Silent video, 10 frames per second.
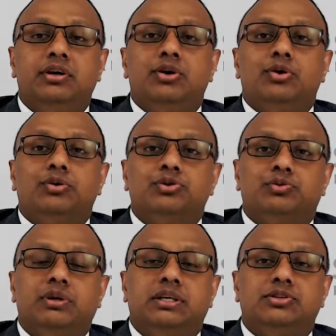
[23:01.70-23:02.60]
who's
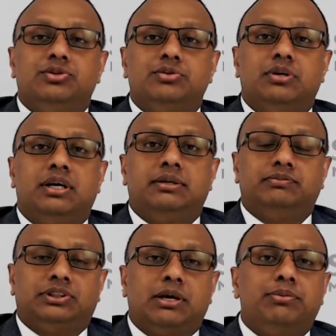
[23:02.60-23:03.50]
willing to
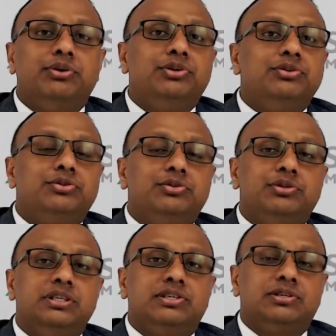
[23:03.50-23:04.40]
support you through
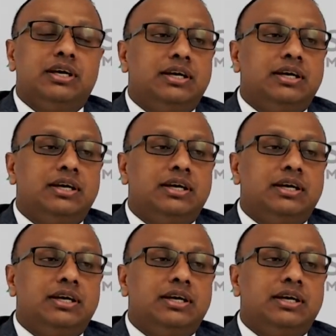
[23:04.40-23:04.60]
this